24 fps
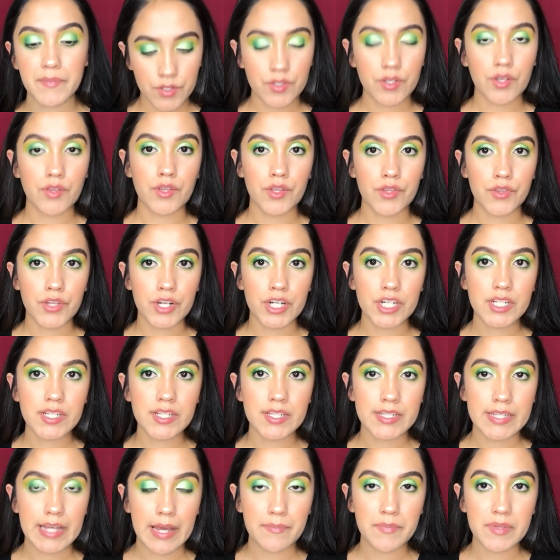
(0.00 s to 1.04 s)
So the third
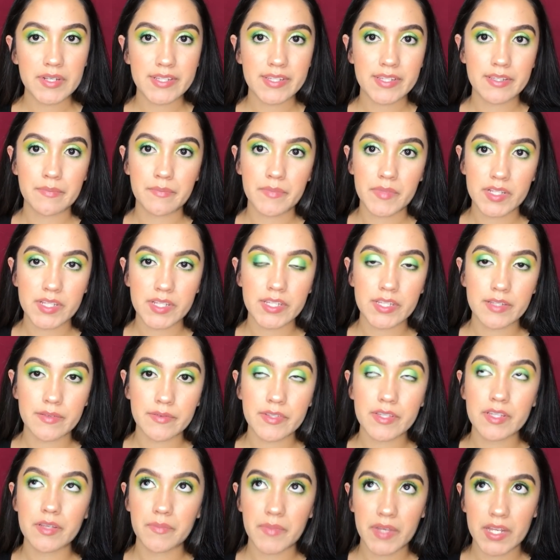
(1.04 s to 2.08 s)
step is
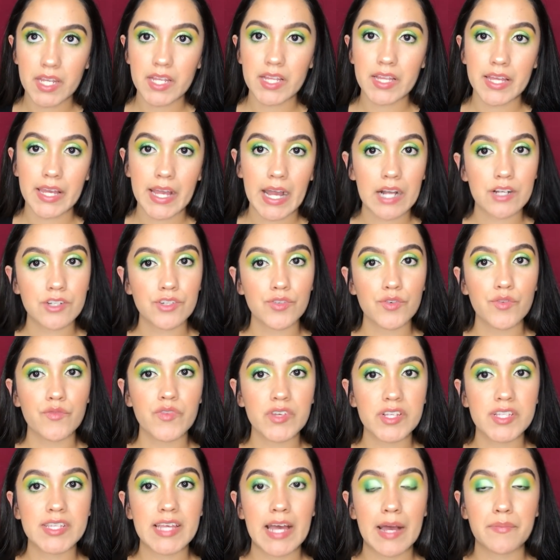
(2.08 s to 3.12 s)
submitting the actual
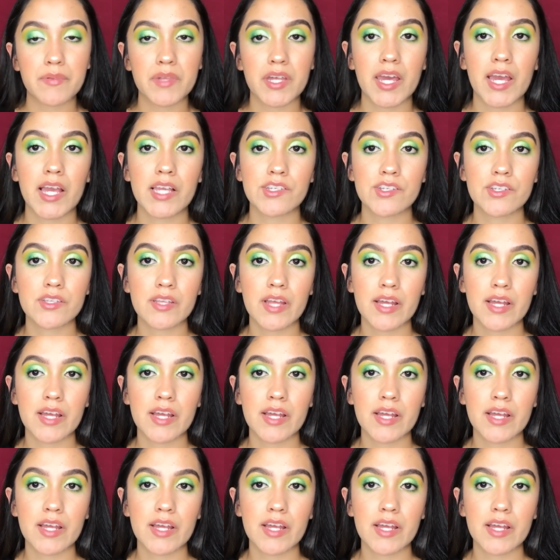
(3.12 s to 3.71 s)
visa application.